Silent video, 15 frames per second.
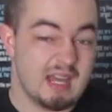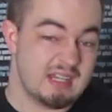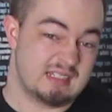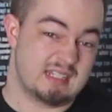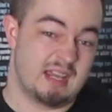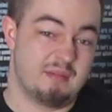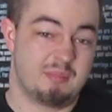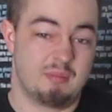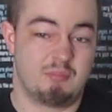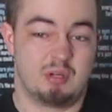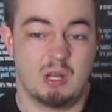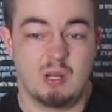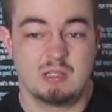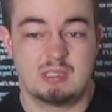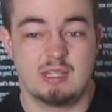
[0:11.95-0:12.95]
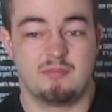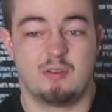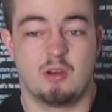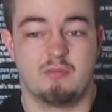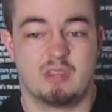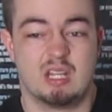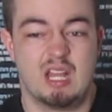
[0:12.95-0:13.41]
like to say I've been productive
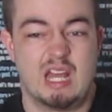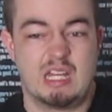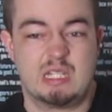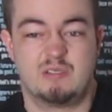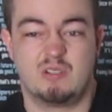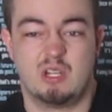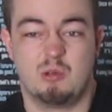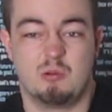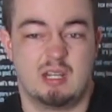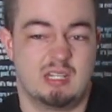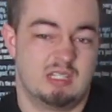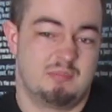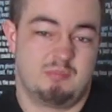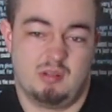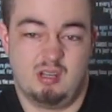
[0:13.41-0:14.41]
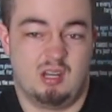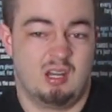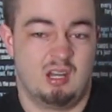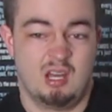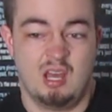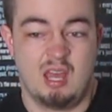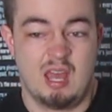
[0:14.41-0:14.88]
over the last few weeks,
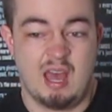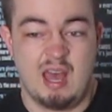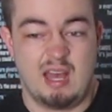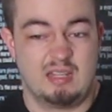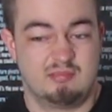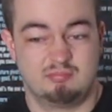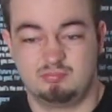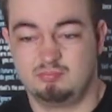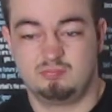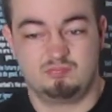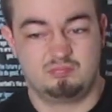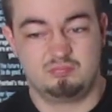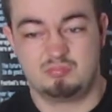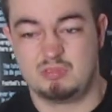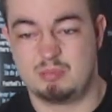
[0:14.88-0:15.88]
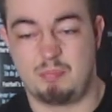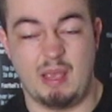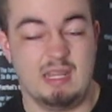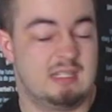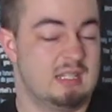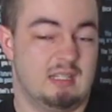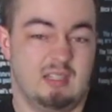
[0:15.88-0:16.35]
but
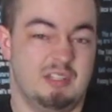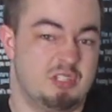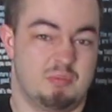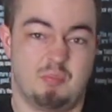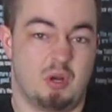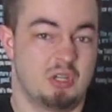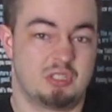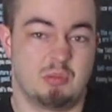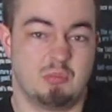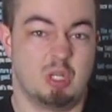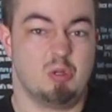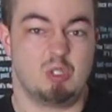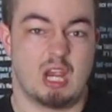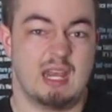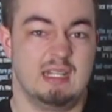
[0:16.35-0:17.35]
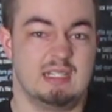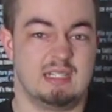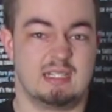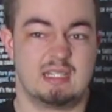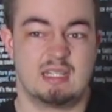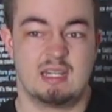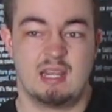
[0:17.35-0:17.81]
basically just bought some new
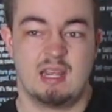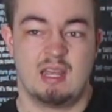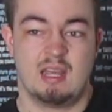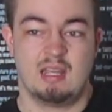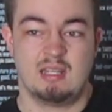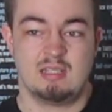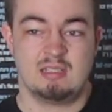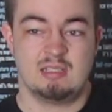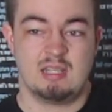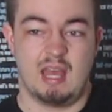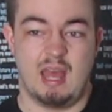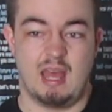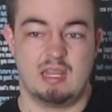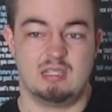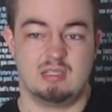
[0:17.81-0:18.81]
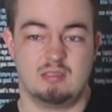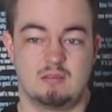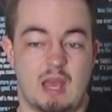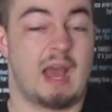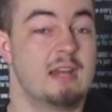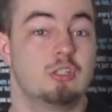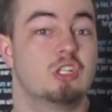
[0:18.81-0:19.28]
jeans. And
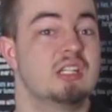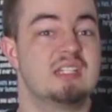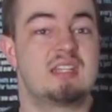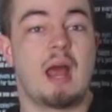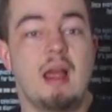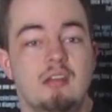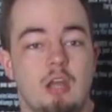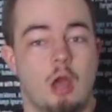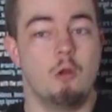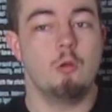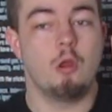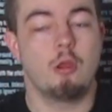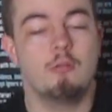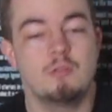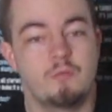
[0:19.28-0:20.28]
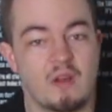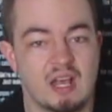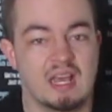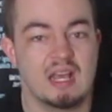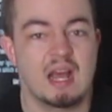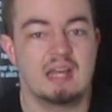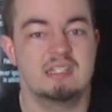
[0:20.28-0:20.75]
actually, side note, whose
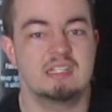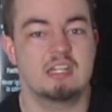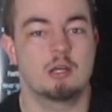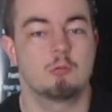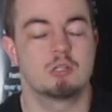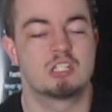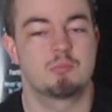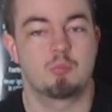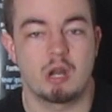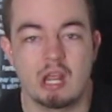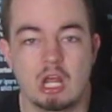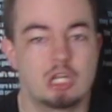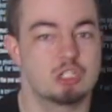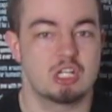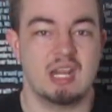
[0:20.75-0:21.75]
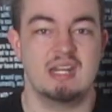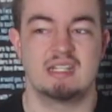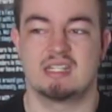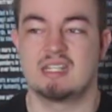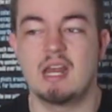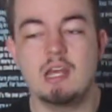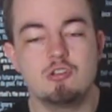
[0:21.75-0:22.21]
fucking idea was spray on
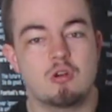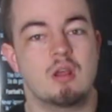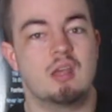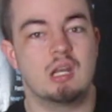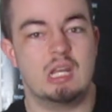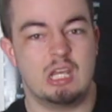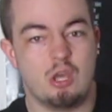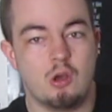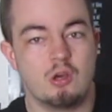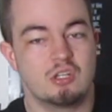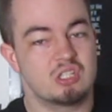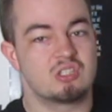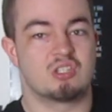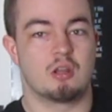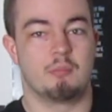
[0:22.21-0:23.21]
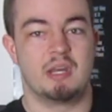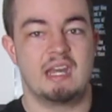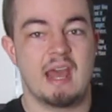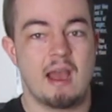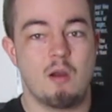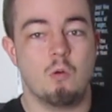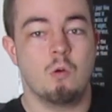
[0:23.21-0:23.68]
jeans? Because I drunkenly ordered some and
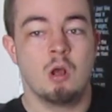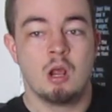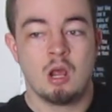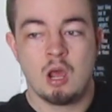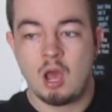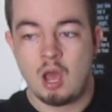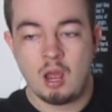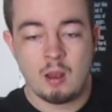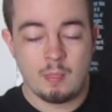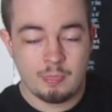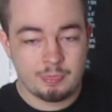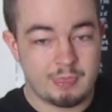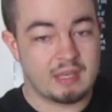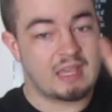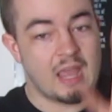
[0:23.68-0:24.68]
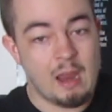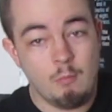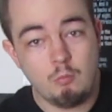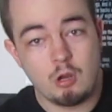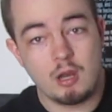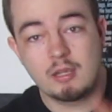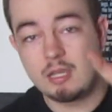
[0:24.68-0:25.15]
now the
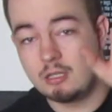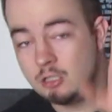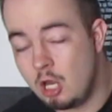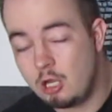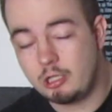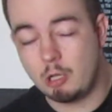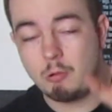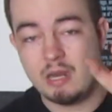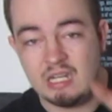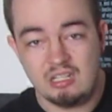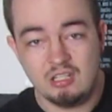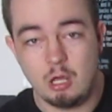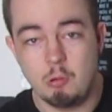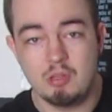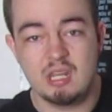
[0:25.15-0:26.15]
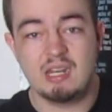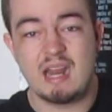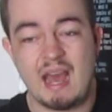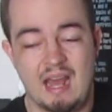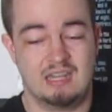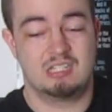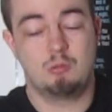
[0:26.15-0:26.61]
camera cannot go any lower than
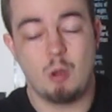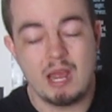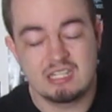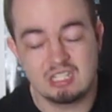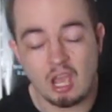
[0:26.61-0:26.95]
that, I swear to